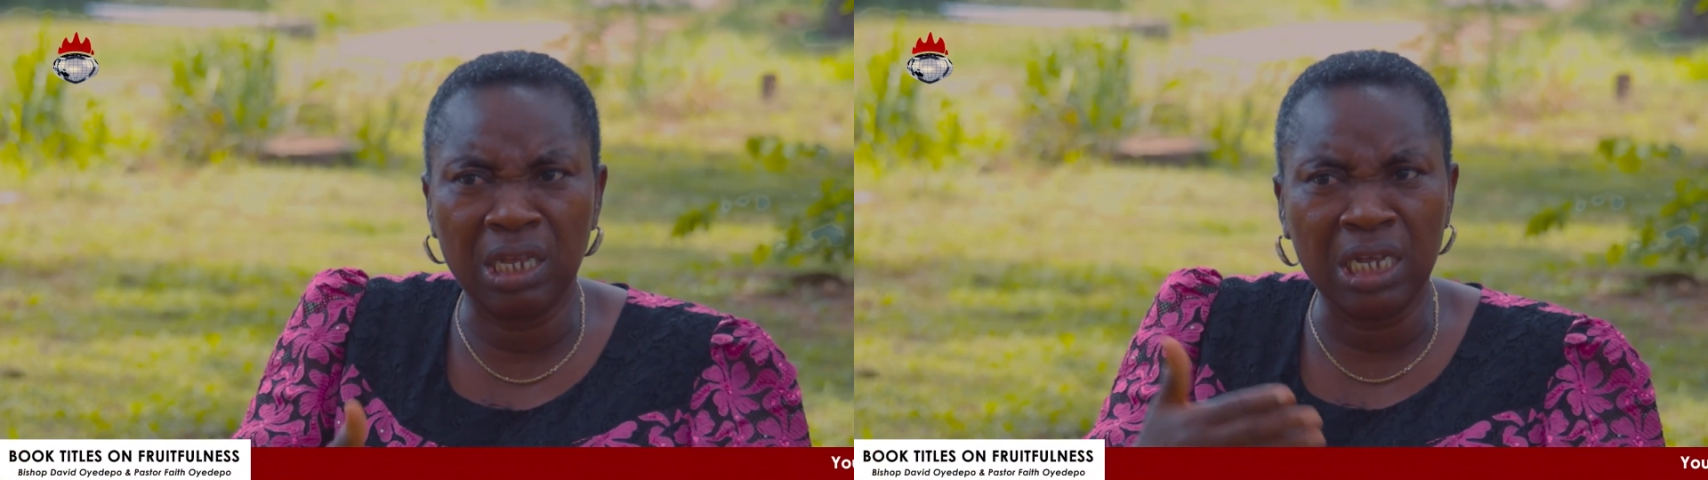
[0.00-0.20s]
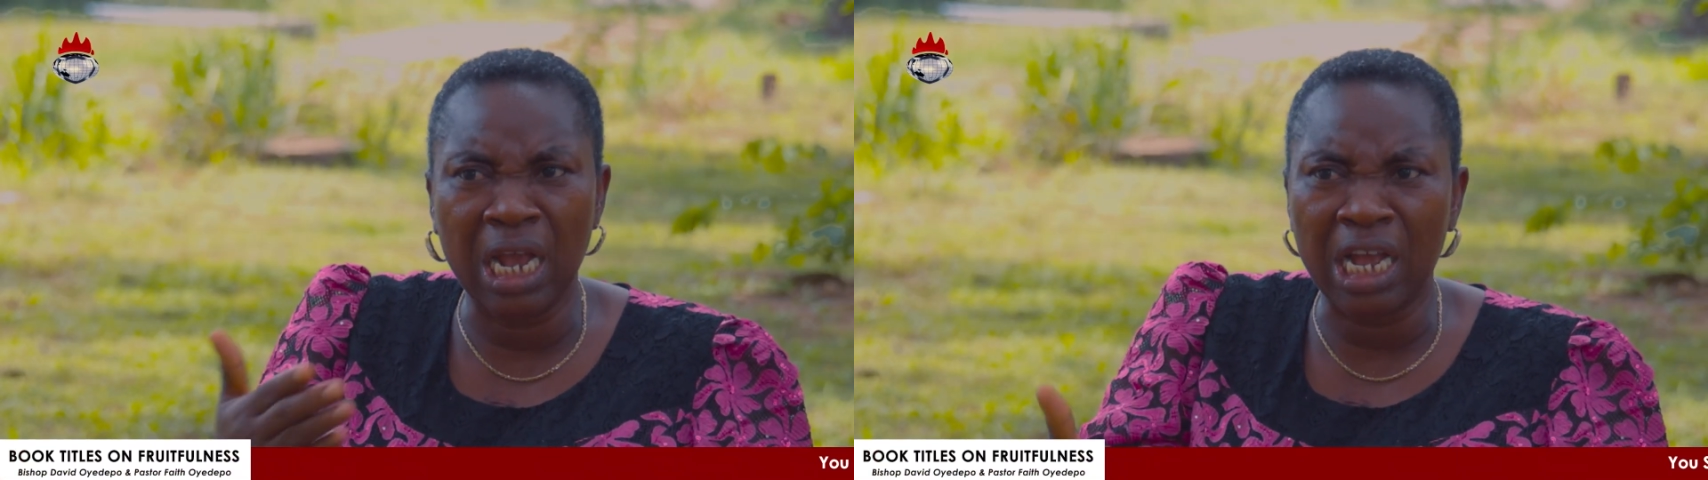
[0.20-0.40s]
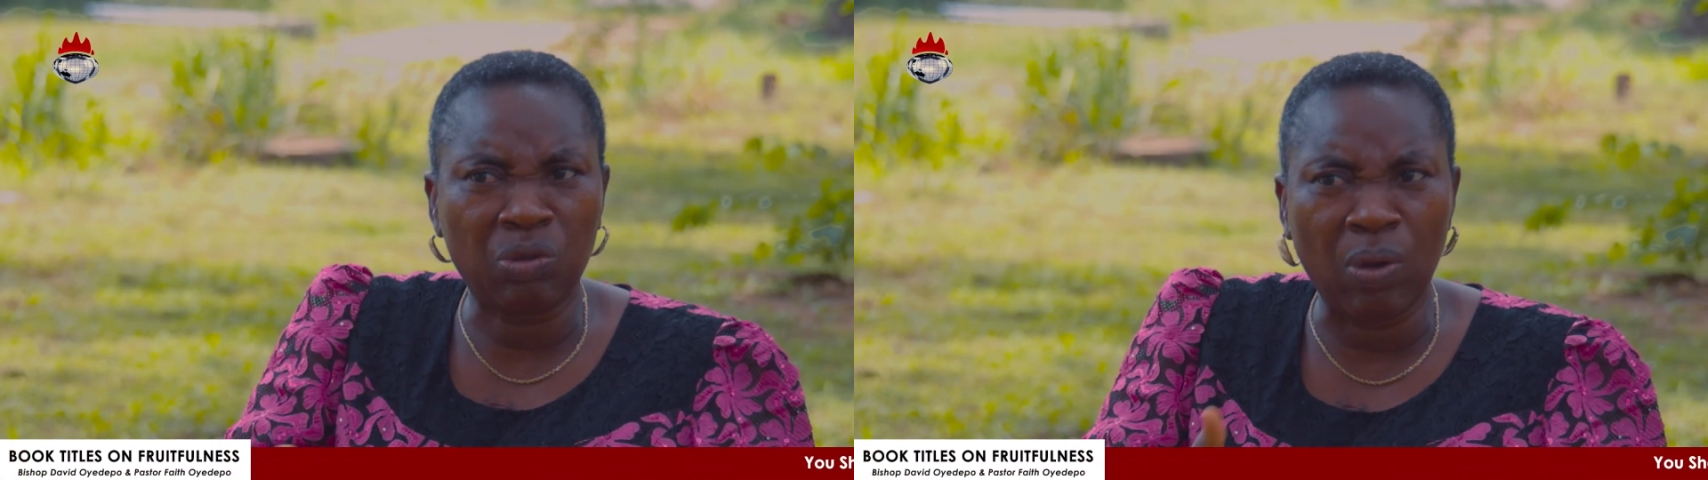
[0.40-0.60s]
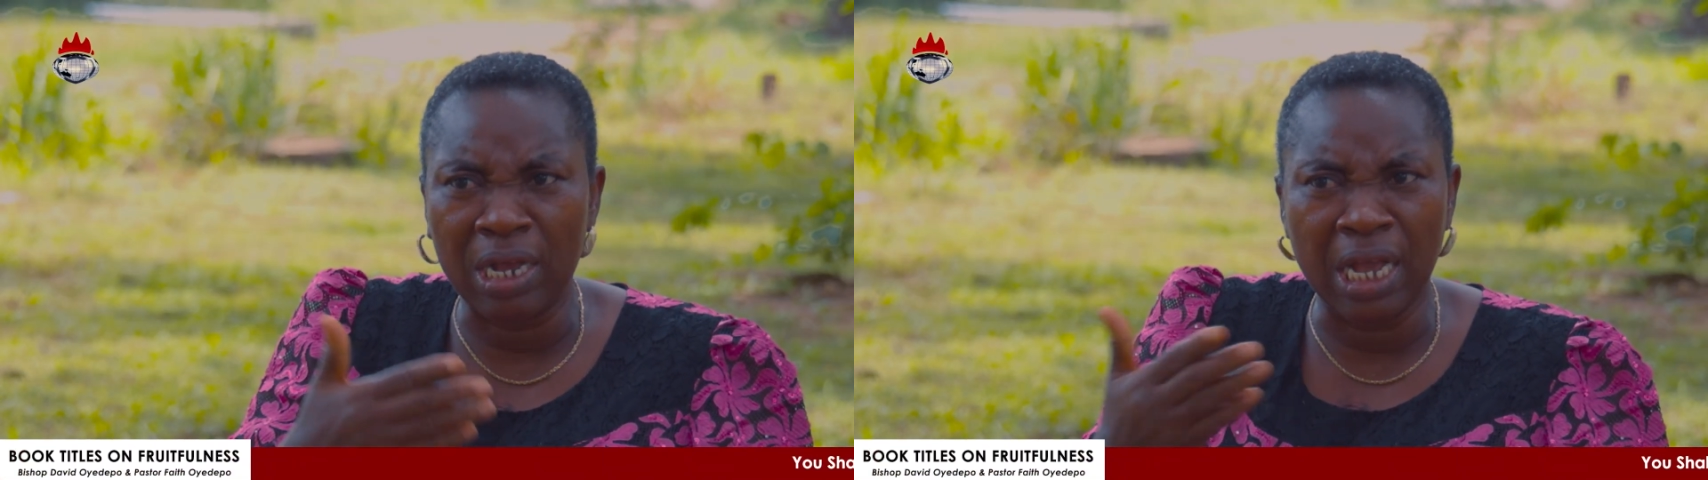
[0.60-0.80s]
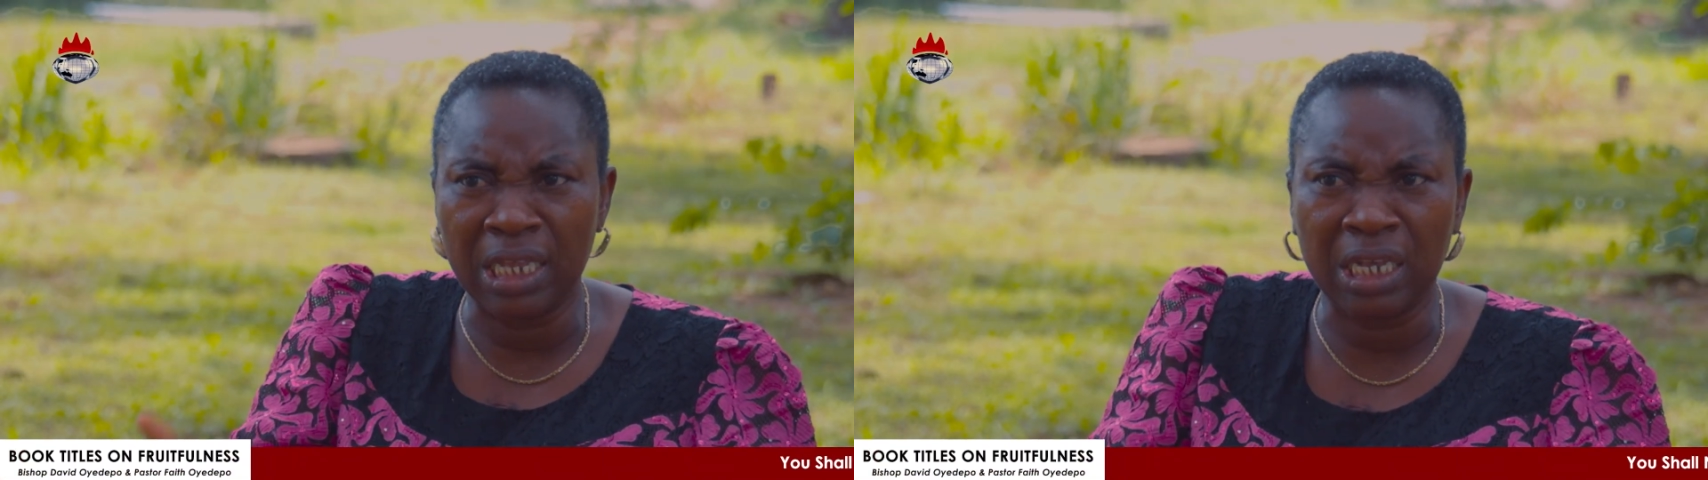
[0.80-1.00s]
the years
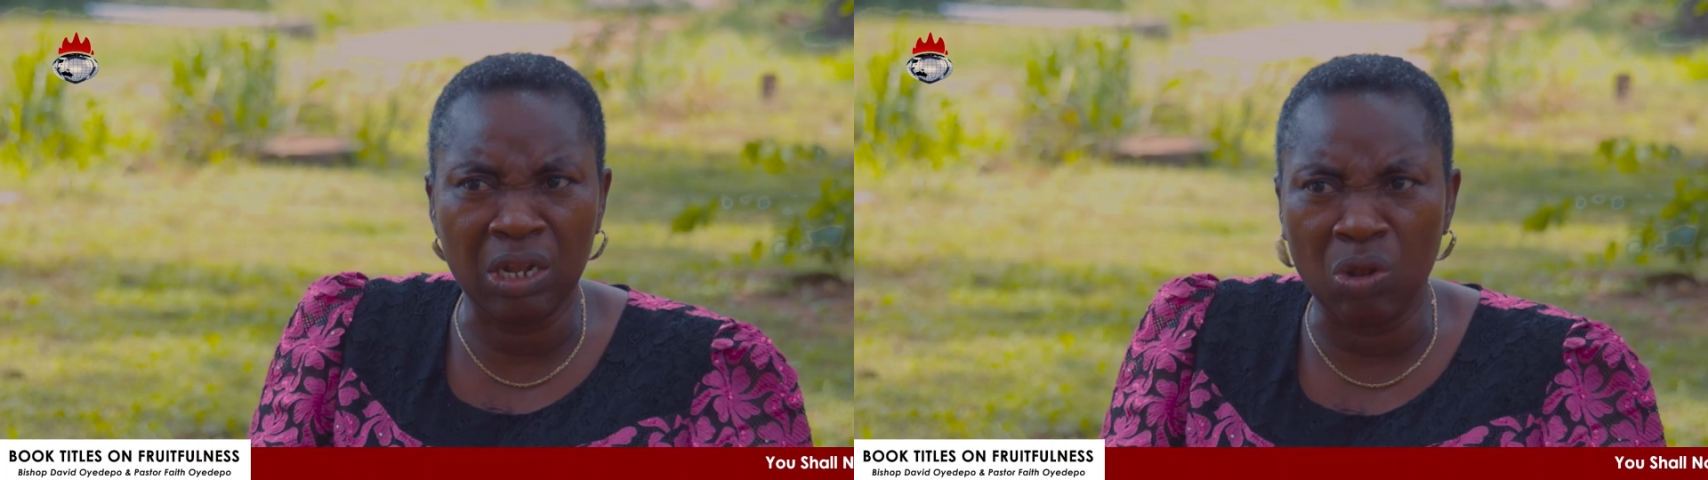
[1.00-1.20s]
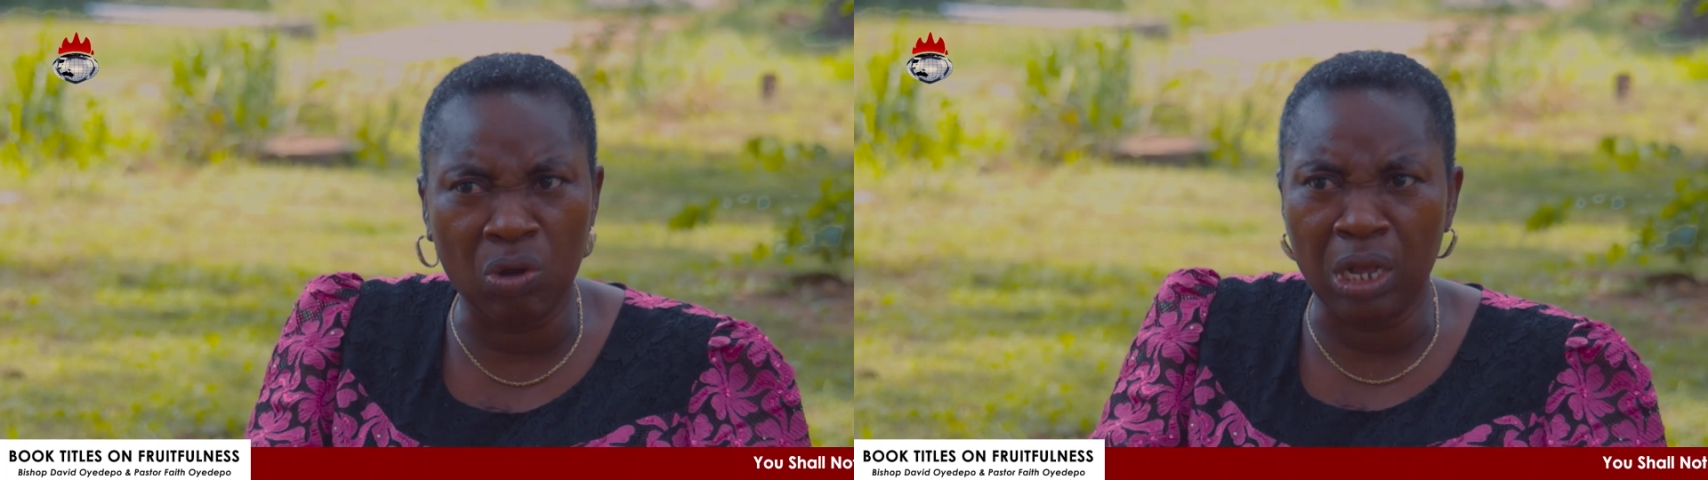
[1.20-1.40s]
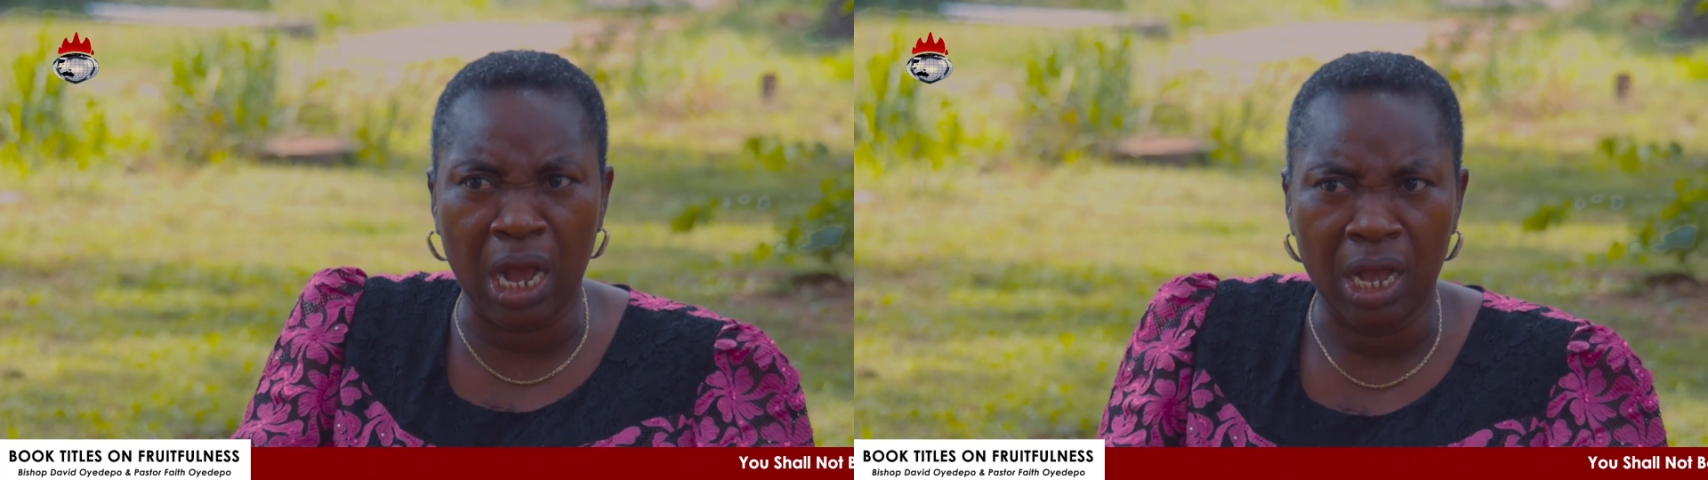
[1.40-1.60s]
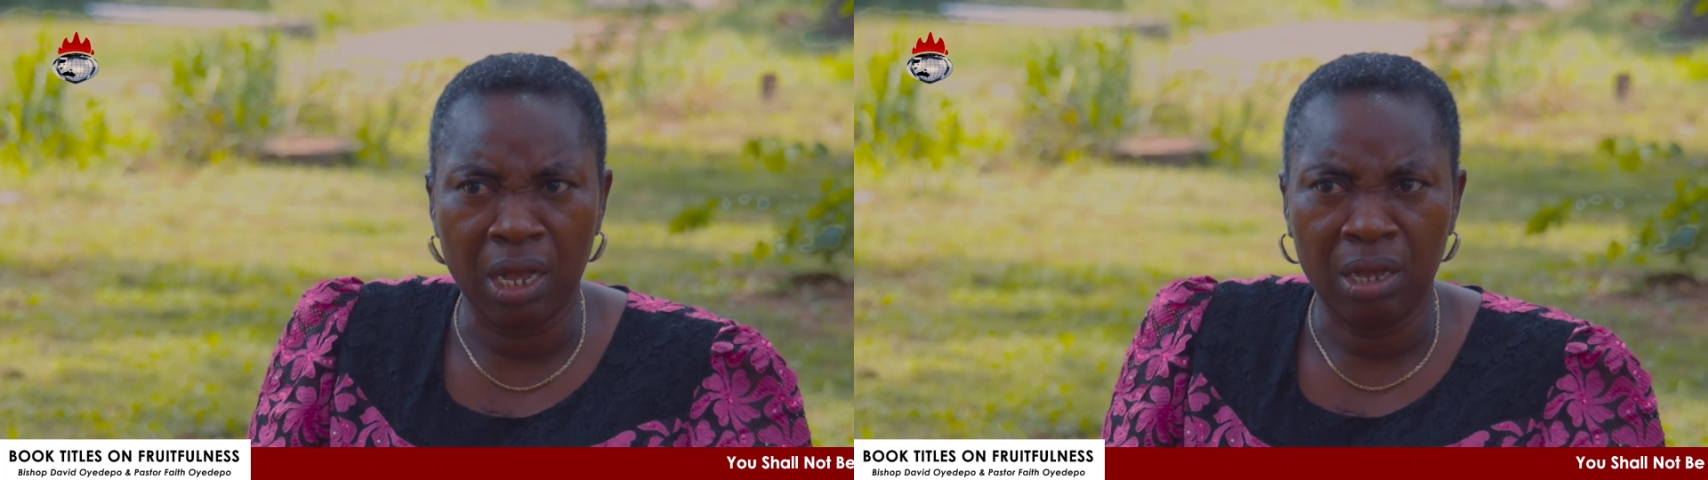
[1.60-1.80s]
were getting longer,